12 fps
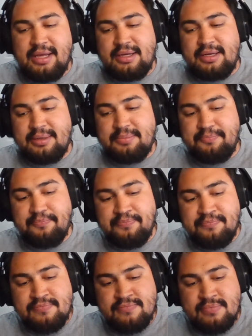um,
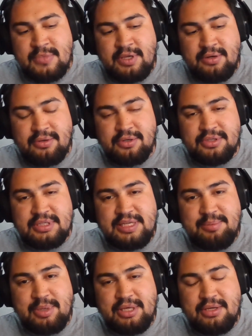you know your
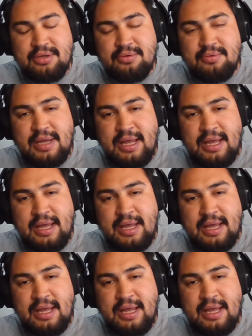CPU